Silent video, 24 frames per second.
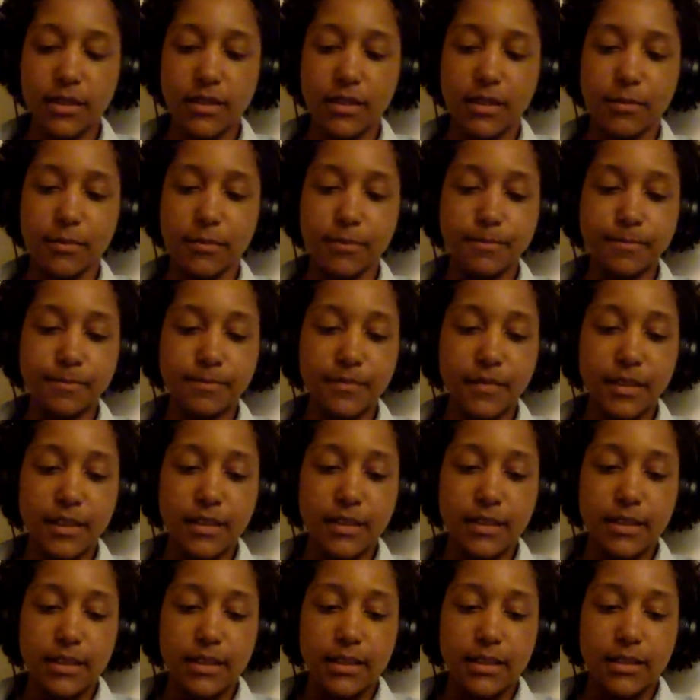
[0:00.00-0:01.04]

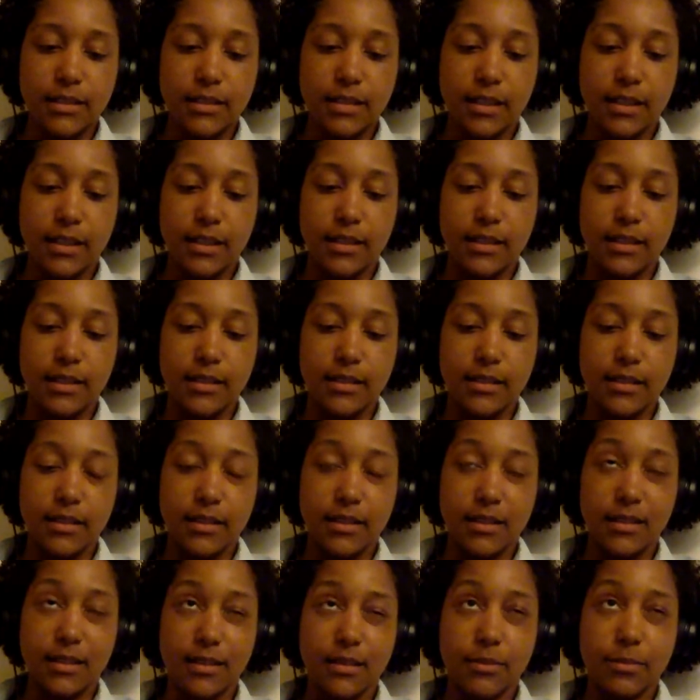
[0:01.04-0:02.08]
And
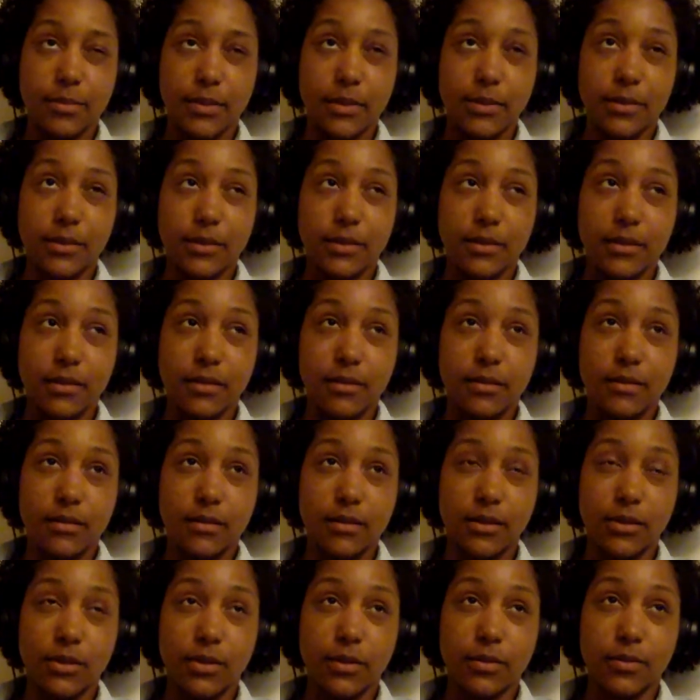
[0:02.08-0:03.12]
I did about
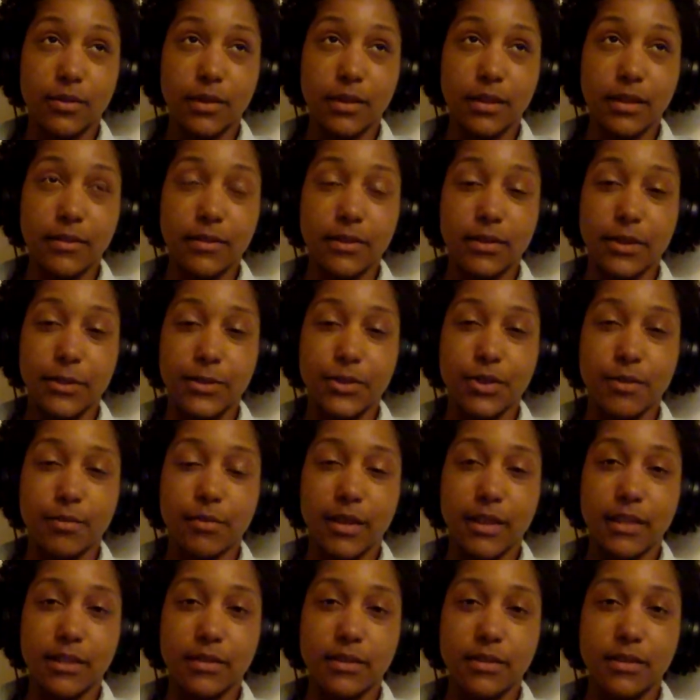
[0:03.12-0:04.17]
a little over 1,100
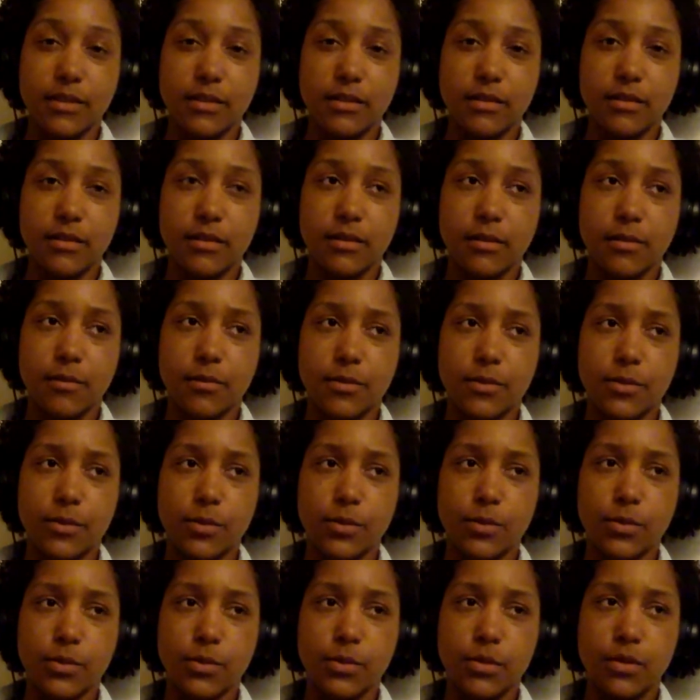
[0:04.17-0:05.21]
miles
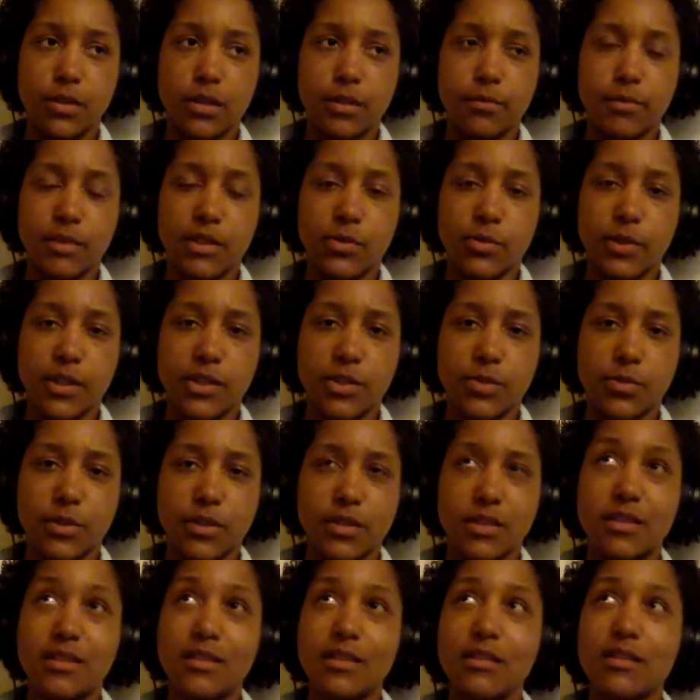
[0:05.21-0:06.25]
through a Midwest
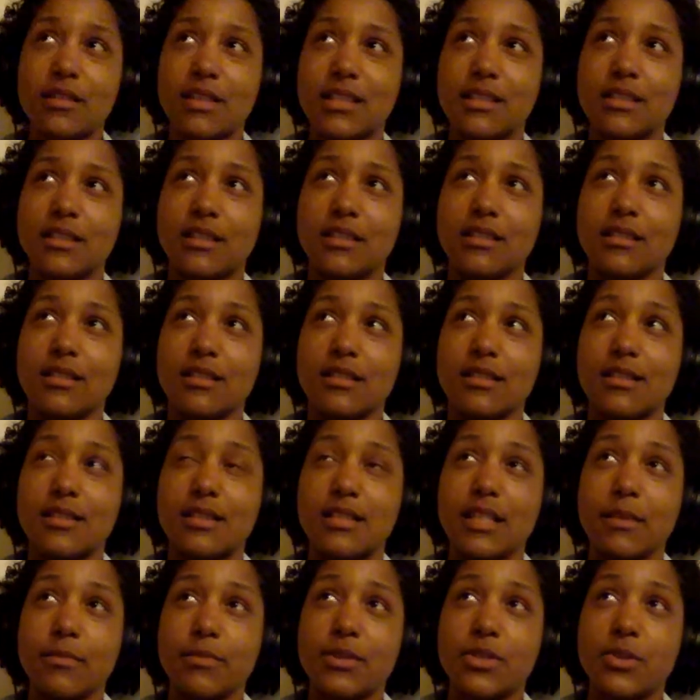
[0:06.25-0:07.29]
winter. I started on
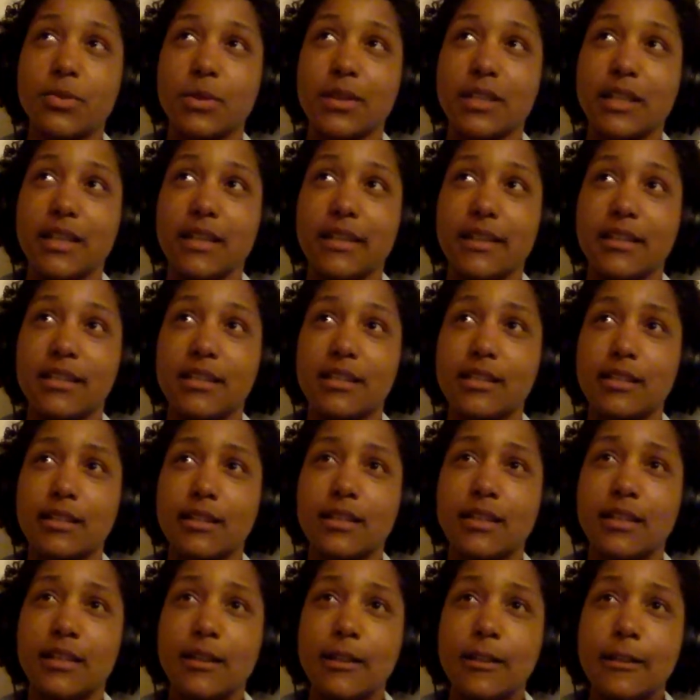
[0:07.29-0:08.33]
December 28th
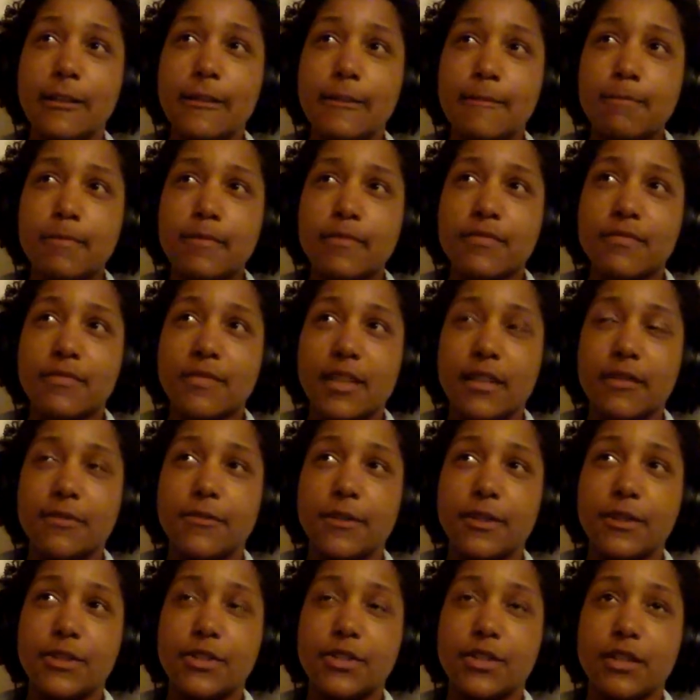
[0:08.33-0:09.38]
and
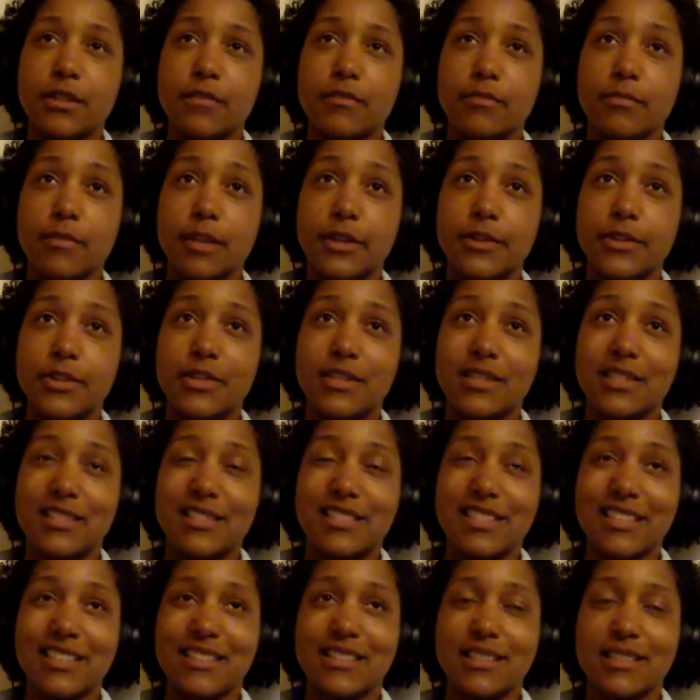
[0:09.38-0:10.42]
finished on March
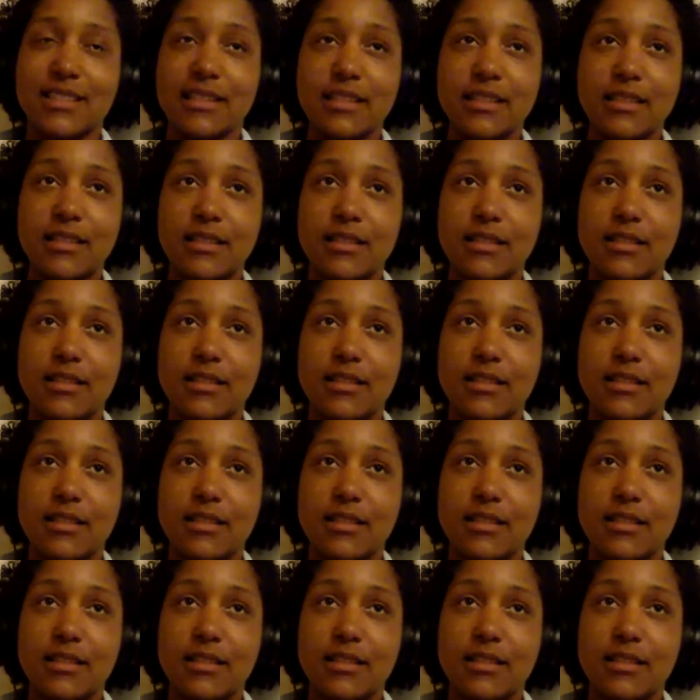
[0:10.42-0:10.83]
6th.